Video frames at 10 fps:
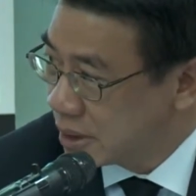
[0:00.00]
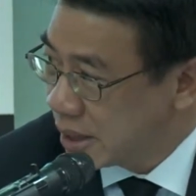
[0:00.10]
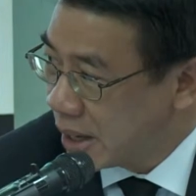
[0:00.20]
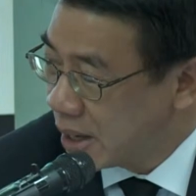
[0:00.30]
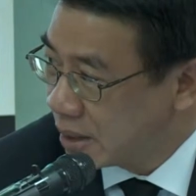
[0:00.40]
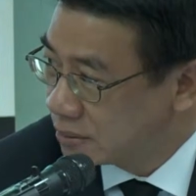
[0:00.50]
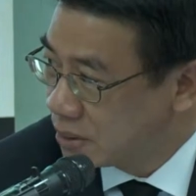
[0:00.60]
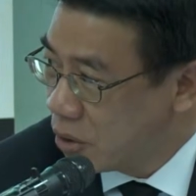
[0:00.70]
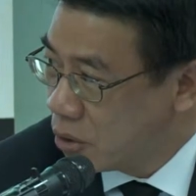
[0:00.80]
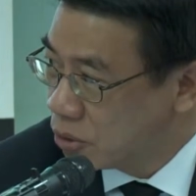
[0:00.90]
and
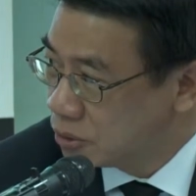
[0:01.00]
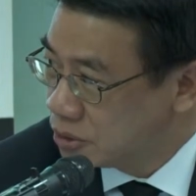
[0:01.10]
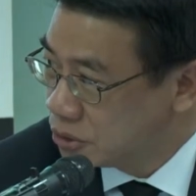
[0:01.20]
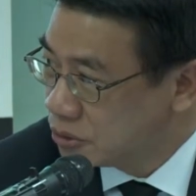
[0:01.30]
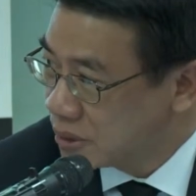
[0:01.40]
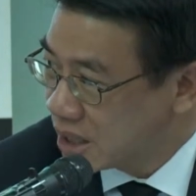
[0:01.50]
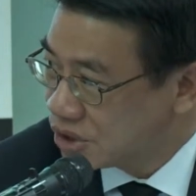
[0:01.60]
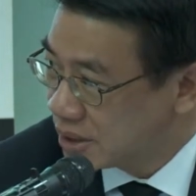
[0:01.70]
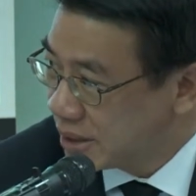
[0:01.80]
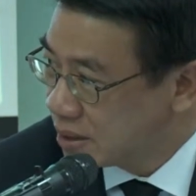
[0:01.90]
hold dual
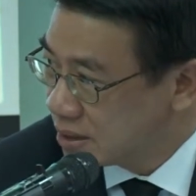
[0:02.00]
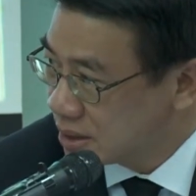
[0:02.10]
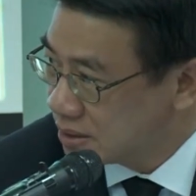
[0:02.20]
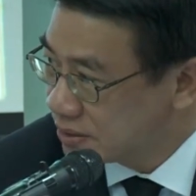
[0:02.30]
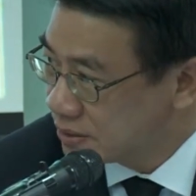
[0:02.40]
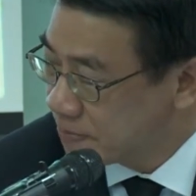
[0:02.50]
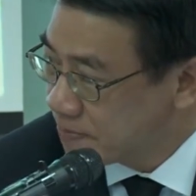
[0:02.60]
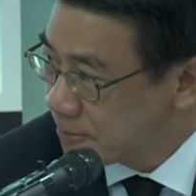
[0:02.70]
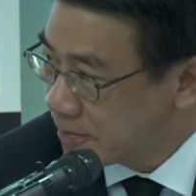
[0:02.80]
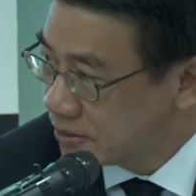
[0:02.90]
nationalities.
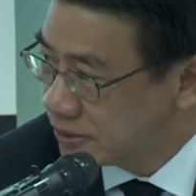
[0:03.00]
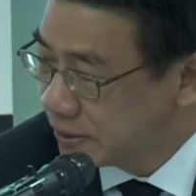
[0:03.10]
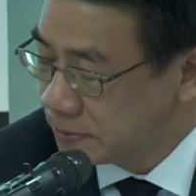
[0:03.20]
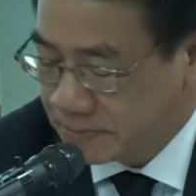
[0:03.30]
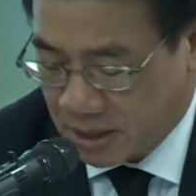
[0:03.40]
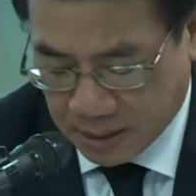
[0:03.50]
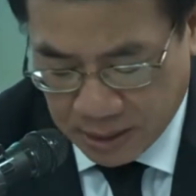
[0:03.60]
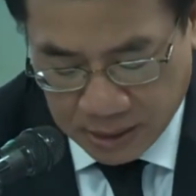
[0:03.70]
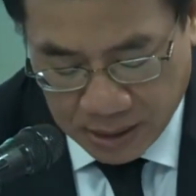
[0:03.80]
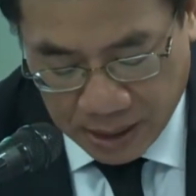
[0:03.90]
So
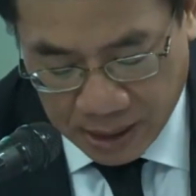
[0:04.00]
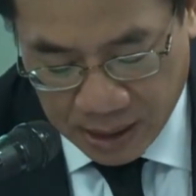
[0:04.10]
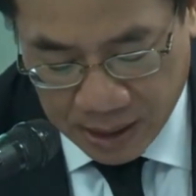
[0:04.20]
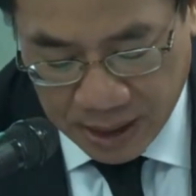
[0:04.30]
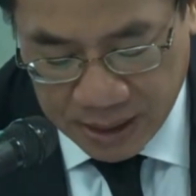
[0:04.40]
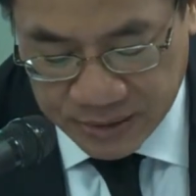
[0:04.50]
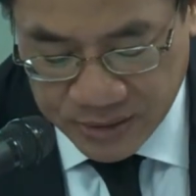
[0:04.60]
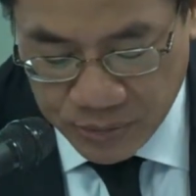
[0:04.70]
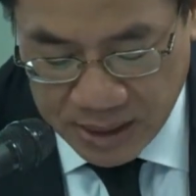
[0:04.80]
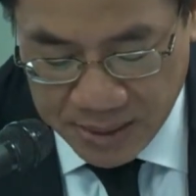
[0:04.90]
it
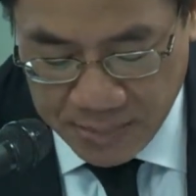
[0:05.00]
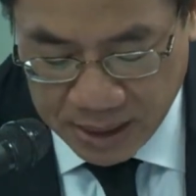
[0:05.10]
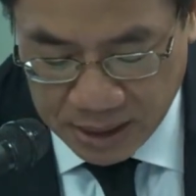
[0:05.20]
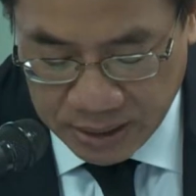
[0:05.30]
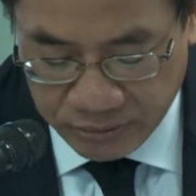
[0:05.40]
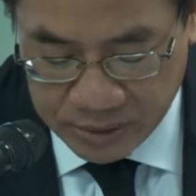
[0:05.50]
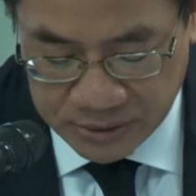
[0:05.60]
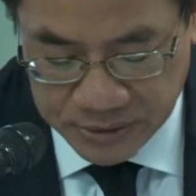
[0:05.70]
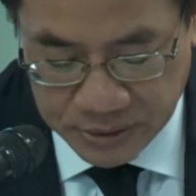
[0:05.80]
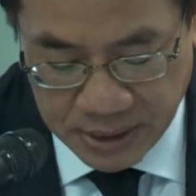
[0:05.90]
doesn't really make a
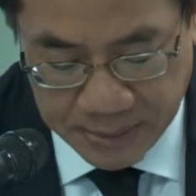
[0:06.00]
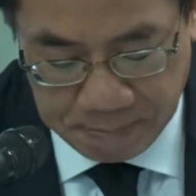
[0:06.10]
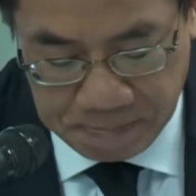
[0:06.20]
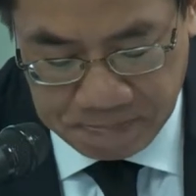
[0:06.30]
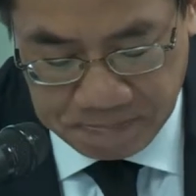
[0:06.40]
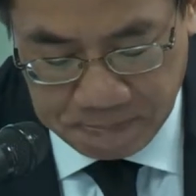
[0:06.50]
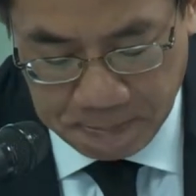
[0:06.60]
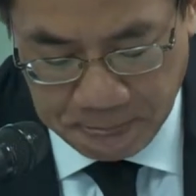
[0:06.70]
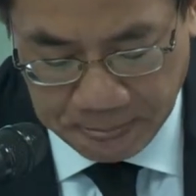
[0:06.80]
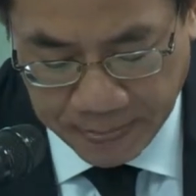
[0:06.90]
difference to them.
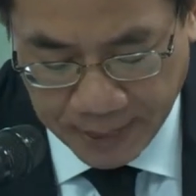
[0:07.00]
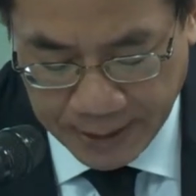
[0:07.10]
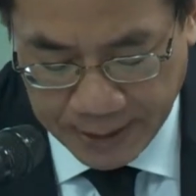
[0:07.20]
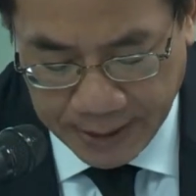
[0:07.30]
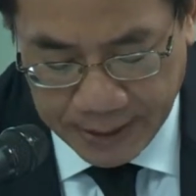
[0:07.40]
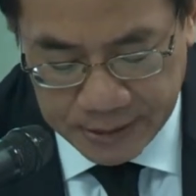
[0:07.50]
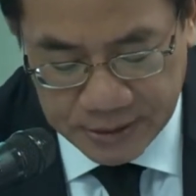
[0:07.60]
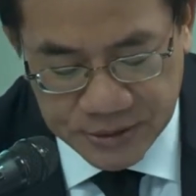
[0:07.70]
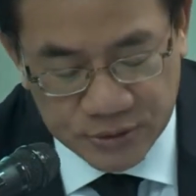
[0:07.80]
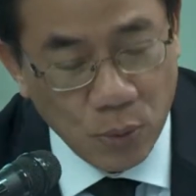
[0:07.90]

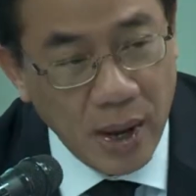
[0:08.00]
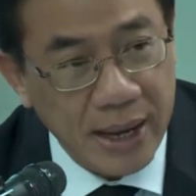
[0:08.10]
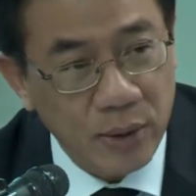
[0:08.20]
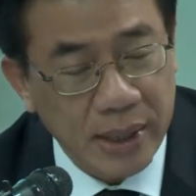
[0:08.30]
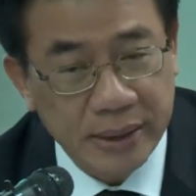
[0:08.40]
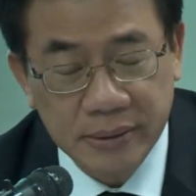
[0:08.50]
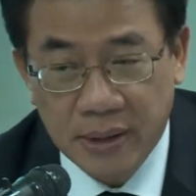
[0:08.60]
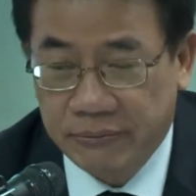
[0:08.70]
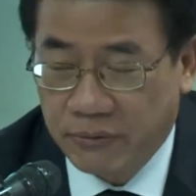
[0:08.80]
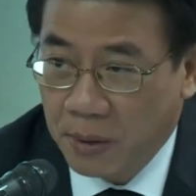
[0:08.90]
This is why when
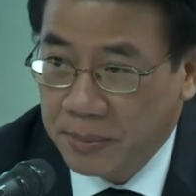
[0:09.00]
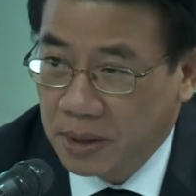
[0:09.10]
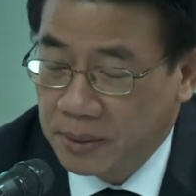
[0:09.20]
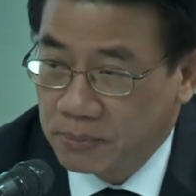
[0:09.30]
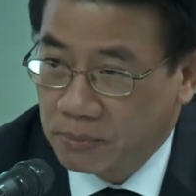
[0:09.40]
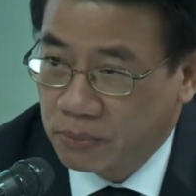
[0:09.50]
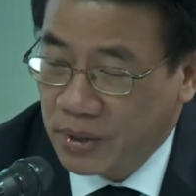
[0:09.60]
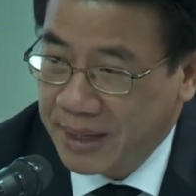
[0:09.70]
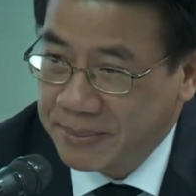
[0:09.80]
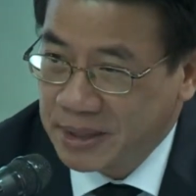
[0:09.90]
former
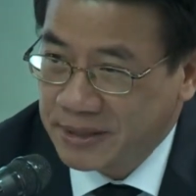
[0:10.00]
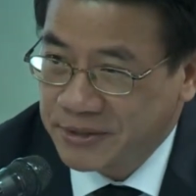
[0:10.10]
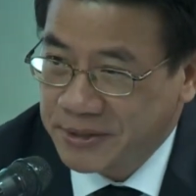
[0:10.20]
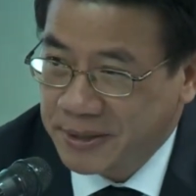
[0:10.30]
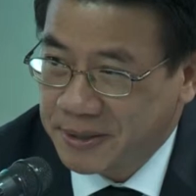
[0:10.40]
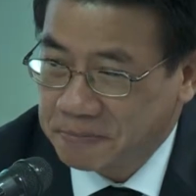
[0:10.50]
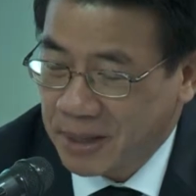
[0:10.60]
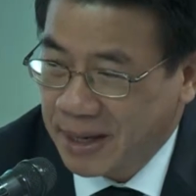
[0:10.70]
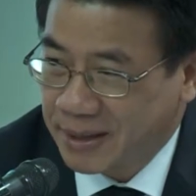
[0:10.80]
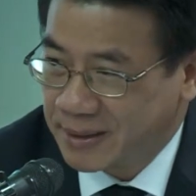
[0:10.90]
Prime Minister
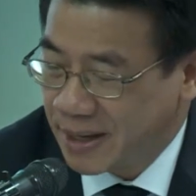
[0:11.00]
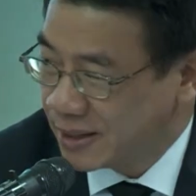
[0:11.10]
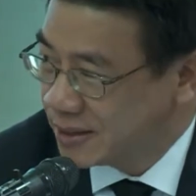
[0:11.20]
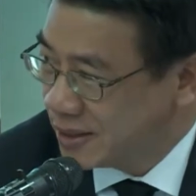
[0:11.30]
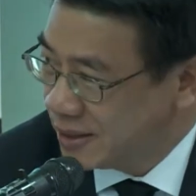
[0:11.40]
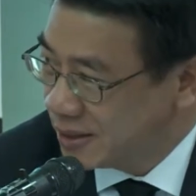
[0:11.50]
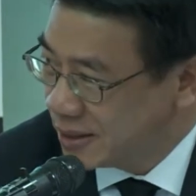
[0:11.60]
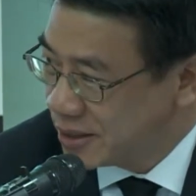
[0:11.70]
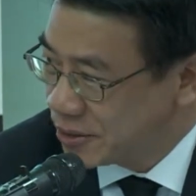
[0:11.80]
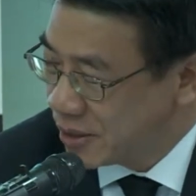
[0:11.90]
and the
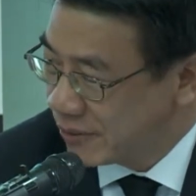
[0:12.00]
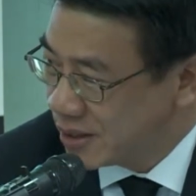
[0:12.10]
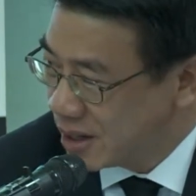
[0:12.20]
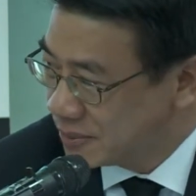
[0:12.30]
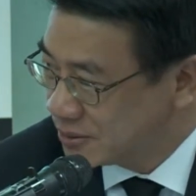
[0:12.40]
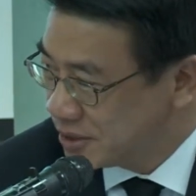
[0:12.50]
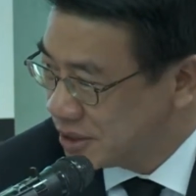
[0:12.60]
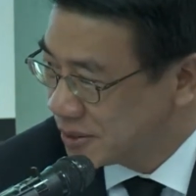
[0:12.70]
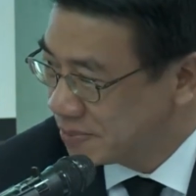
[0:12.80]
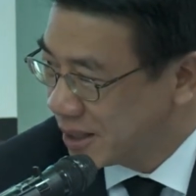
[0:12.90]
leader of the
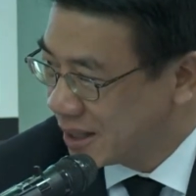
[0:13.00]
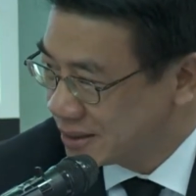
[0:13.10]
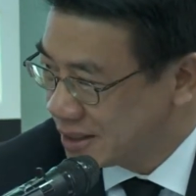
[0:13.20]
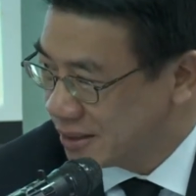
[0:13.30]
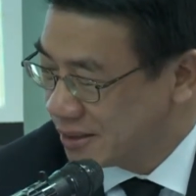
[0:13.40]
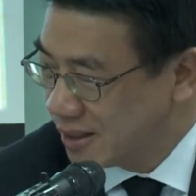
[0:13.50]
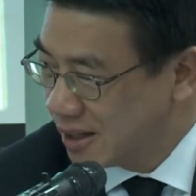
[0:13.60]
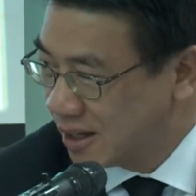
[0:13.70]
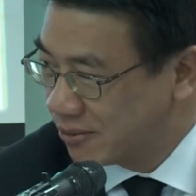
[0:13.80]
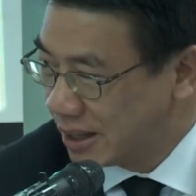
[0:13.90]
opposition party
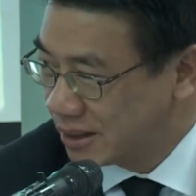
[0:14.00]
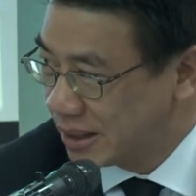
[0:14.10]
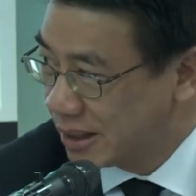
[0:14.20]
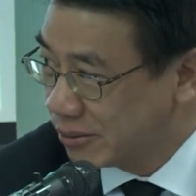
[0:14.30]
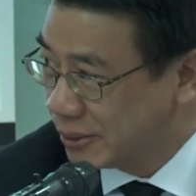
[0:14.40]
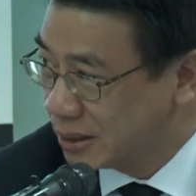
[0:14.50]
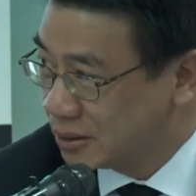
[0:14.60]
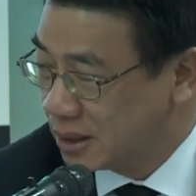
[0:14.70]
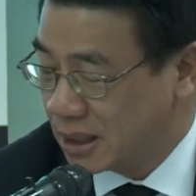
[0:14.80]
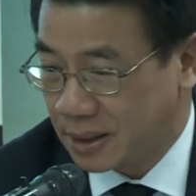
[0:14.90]
right now, when